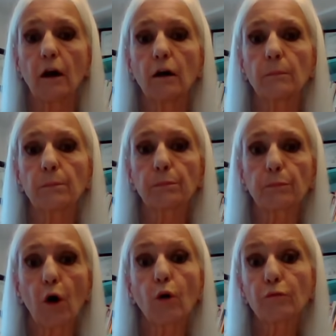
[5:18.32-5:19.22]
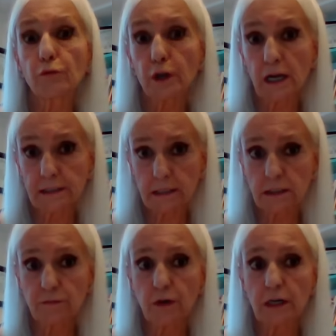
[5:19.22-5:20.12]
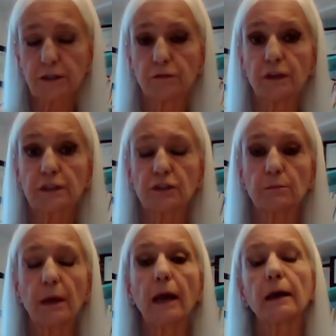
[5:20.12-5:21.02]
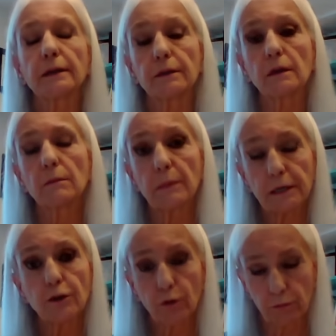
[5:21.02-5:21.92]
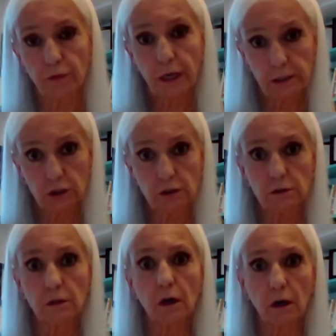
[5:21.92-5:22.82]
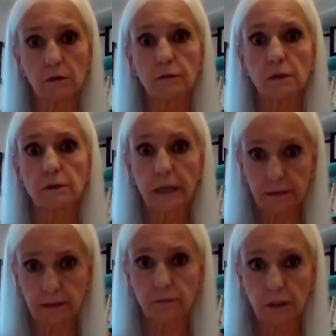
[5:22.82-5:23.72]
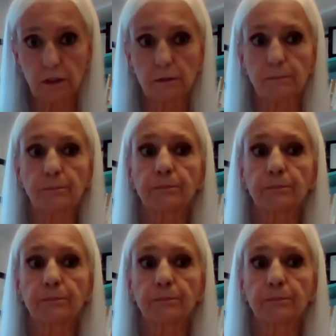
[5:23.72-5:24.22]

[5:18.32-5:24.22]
hopefully identified the victim, and made notification of next of kin.